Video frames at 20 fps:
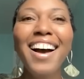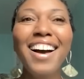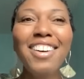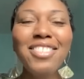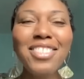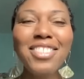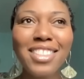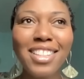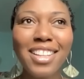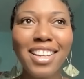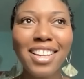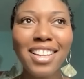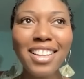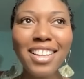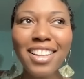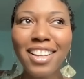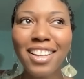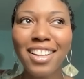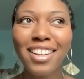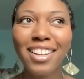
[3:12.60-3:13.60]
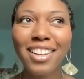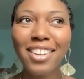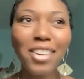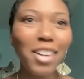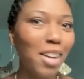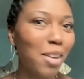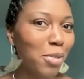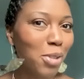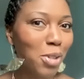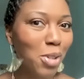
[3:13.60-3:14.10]
i was like okay
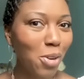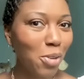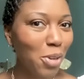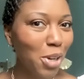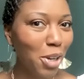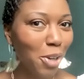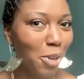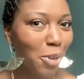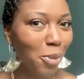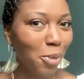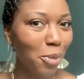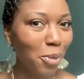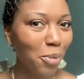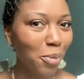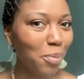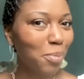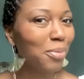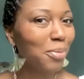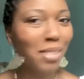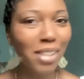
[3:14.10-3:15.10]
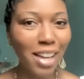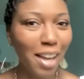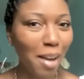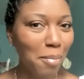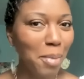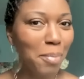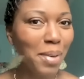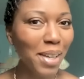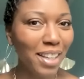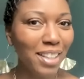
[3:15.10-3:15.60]
if you don't know yeah i'm
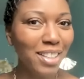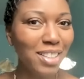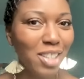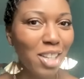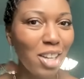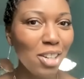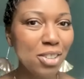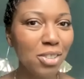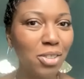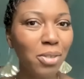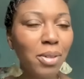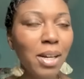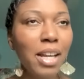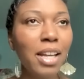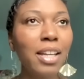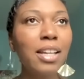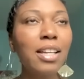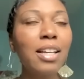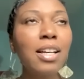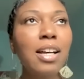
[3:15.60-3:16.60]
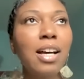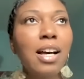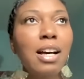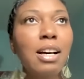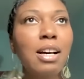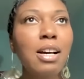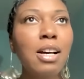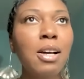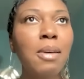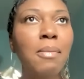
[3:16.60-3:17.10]
a bit concerned right
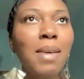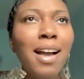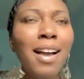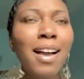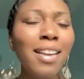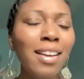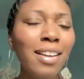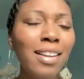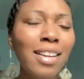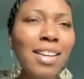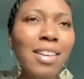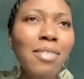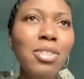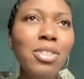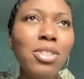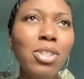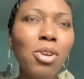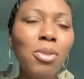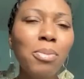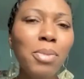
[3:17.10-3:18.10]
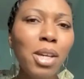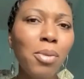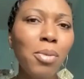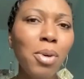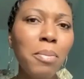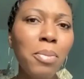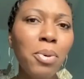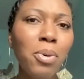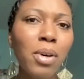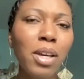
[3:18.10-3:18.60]
um i he even told me at
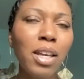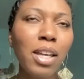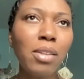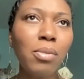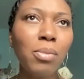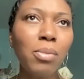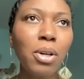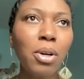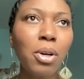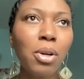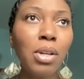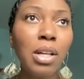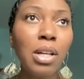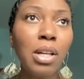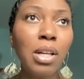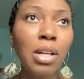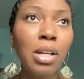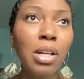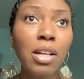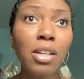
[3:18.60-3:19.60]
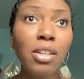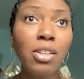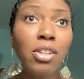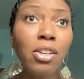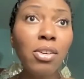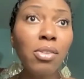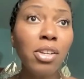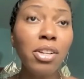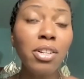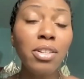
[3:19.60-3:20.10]
one point well
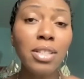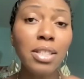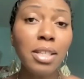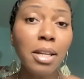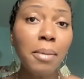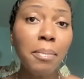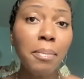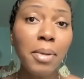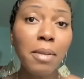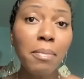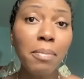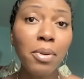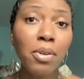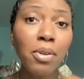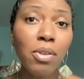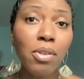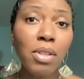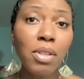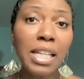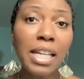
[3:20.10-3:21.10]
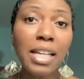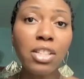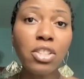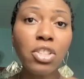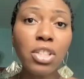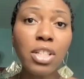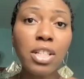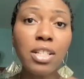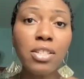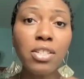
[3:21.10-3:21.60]
you know there are some people that
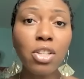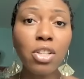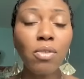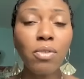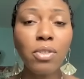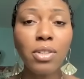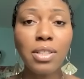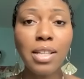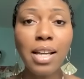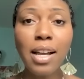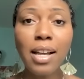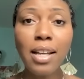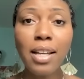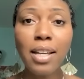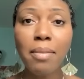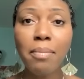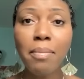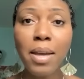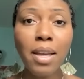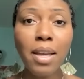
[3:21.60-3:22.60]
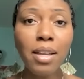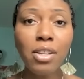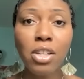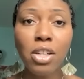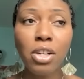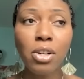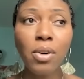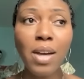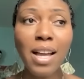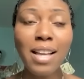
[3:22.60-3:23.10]
just over time you
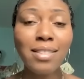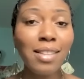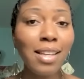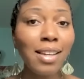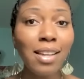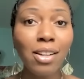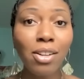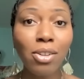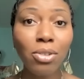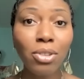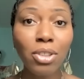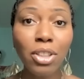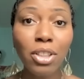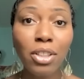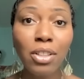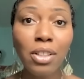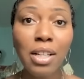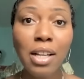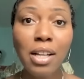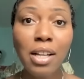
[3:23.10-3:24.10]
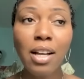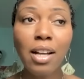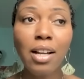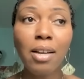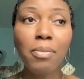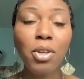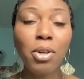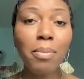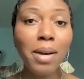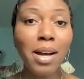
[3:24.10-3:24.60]
know as they get older
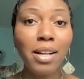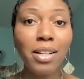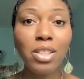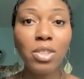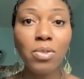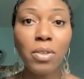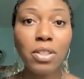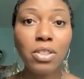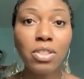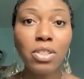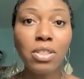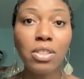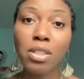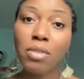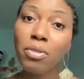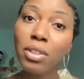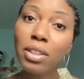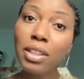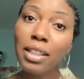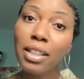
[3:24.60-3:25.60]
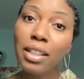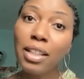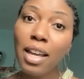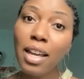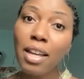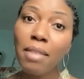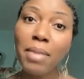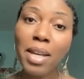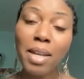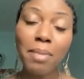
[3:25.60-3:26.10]
um their bodies function differently
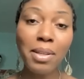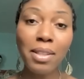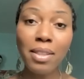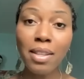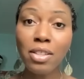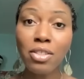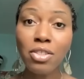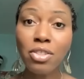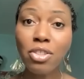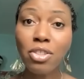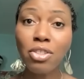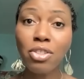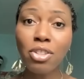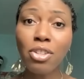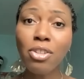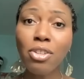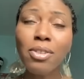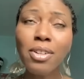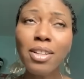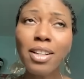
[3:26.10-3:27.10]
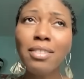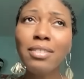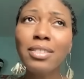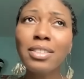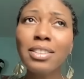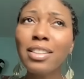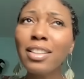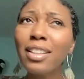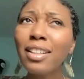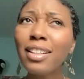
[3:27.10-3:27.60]
and maybe that's just you and i
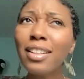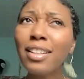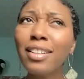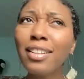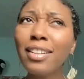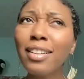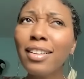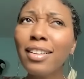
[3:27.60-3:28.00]
was like